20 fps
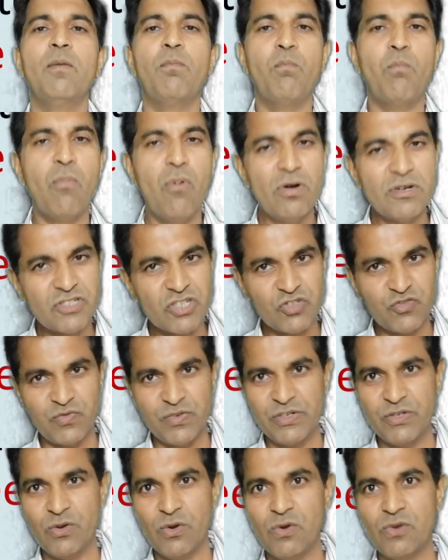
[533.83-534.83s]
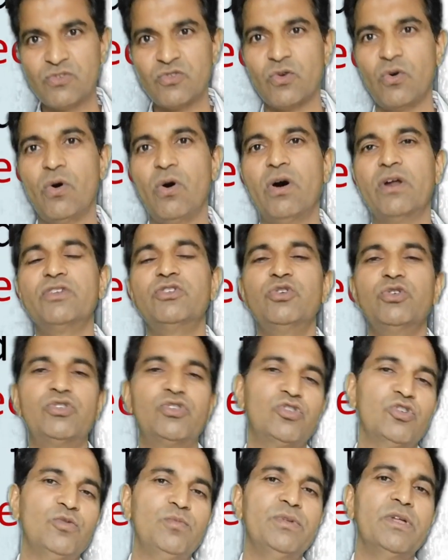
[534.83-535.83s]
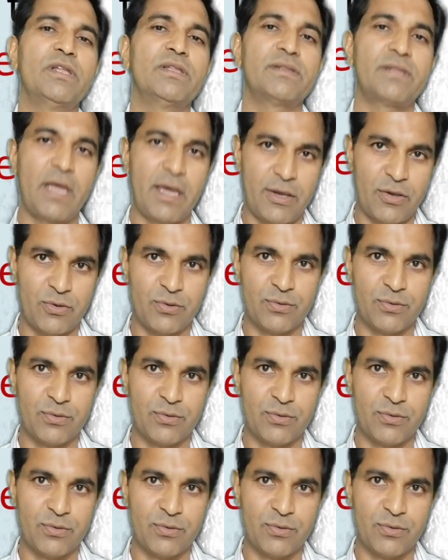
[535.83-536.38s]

more such videos on YouTube. Thank you.